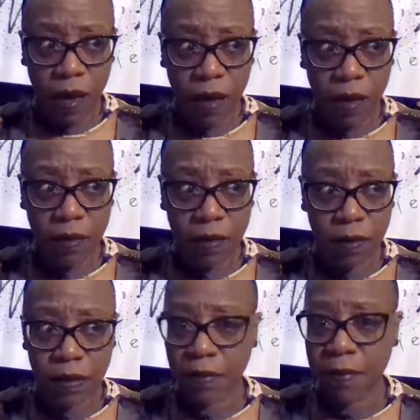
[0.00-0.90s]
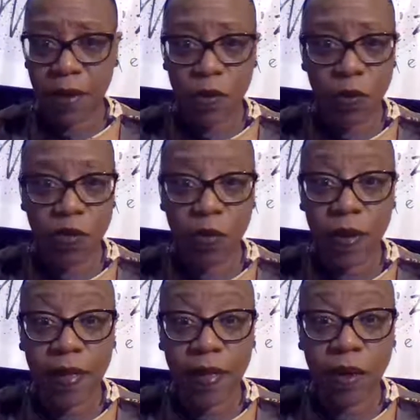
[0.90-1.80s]
It doesn't matter which
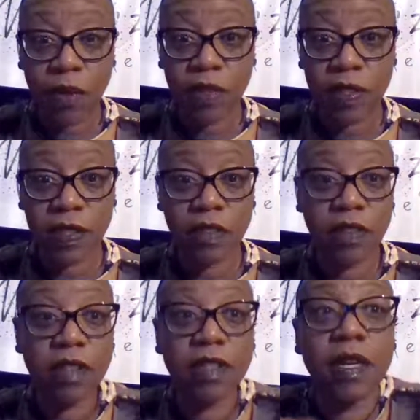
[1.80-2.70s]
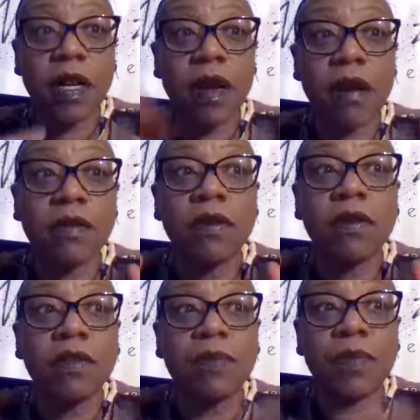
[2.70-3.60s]
way they go. She said she doesn't care as
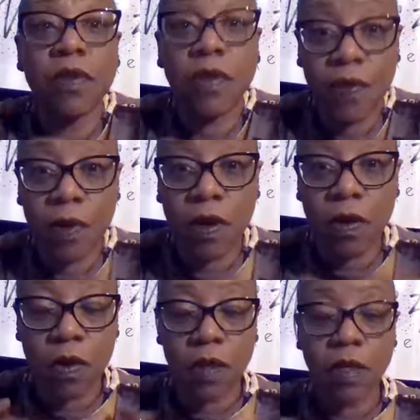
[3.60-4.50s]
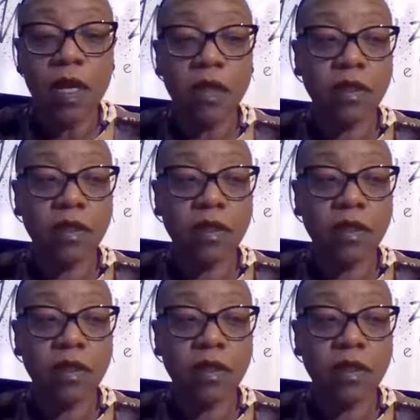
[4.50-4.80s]
long as both of them go on.